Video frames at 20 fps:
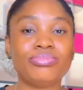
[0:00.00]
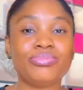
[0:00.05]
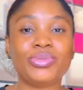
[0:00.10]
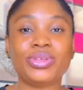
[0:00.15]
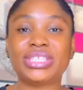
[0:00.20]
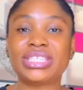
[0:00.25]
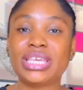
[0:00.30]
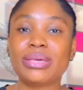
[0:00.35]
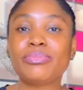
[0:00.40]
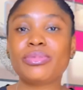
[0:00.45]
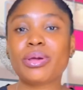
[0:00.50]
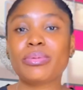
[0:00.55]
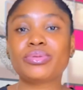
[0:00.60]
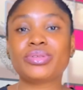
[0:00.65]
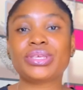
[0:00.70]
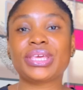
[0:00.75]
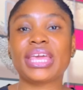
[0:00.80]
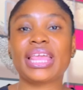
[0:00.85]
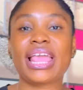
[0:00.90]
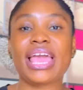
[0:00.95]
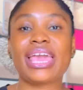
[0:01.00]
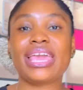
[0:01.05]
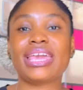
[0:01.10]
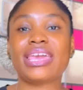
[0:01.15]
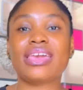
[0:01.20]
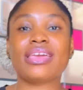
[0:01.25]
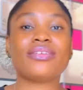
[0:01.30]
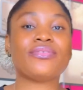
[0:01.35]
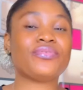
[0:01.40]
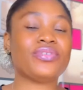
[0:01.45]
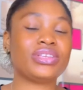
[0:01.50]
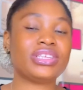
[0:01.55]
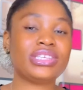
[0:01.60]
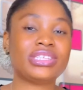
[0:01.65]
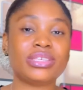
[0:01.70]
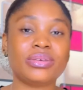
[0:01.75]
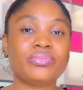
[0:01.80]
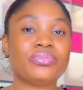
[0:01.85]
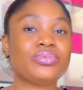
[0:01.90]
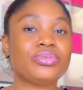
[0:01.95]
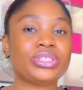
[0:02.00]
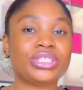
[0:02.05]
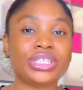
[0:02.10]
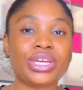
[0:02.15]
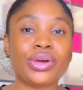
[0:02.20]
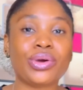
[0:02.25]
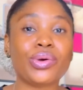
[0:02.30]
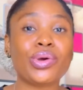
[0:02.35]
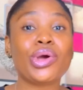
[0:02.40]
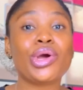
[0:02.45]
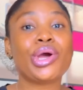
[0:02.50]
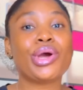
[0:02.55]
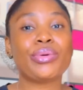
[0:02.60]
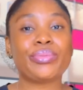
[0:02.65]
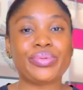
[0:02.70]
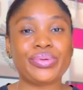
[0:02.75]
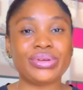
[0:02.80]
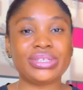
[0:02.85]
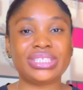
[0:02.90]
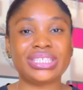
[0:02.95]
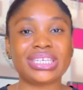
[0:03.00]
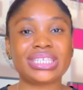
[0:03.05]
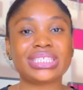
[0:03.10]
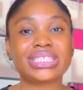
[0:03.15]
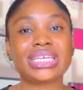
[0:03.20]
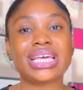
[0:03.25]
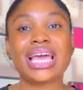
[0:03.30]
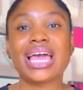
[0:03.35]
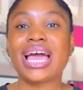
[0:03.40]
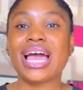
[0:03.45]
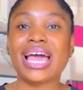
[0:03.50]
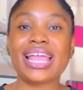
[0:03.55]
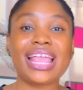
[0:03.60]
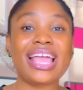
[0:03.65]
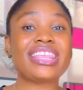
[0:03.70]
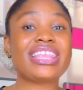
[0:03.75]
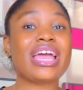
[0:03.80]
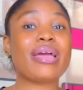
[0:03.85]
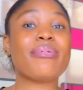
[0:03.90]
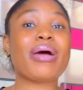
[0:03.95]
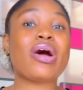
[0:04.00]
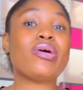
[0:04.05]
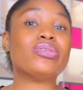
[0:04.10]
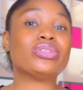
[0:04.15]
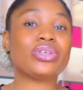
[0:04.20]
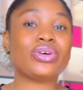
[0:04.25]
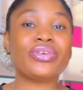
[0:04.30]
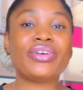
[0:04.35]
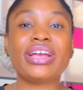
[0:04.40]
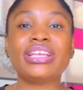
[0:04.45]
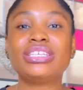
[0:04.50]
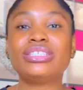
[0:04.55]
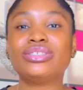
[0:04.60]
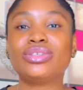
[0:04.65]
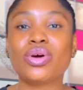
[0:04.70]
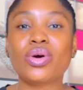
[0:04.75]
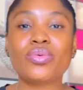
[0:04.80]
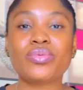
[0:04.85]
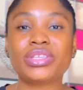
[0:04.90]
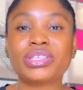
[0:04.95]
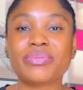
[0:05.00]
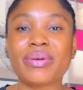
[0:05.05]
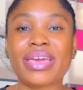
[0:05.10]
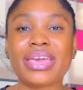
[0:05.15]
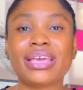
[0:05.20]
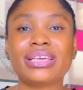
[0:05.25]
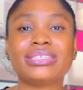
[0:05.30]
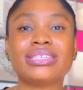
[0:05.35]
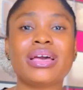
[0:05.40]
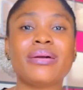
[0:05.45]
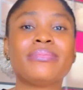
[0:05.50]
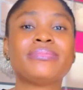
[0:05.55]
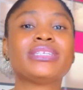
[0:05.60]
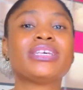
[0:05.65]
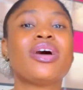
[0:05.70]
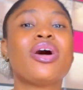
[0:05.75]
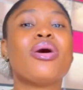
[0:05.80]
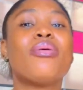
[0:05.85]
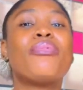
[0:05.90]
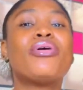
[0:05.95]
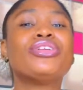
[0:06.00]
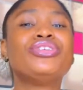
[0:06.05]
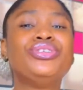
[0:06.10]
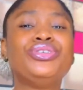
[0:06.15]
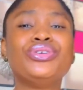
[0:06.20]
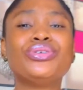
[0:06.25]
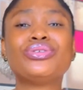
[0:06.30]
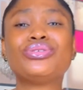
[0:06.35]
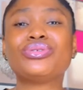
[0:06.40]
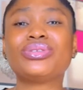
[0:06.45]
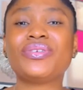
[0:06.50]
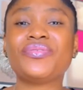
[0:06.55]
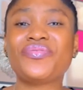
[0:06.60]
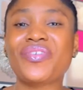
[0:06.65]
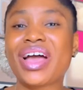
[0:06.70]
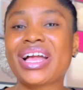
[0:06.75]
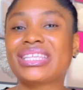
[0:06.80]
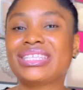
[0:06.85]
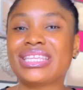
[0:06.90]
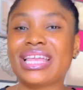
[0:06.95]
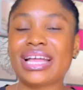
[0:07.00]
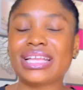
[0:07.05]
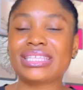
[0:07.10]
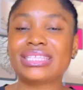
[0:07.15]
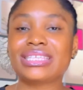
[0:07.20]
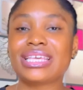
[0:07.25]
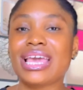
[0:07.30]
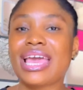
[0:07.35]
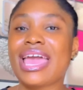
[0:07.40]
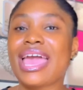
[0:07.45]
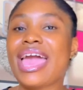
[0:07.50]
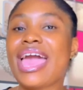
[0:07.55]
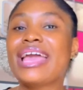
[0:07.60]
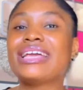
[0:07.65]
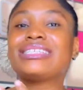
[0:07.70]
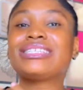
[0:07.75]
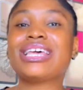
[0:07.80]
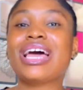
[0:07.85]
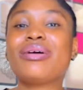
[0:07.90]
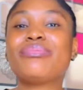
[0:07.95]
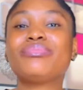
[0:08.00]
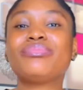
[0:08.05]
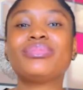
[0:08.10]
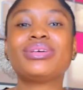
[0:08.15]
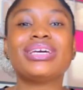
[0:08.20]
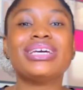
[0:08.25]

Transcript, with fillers: We teamed up together again for this simple shell project. At that time, I was already done with my exams, but due to the fact that exam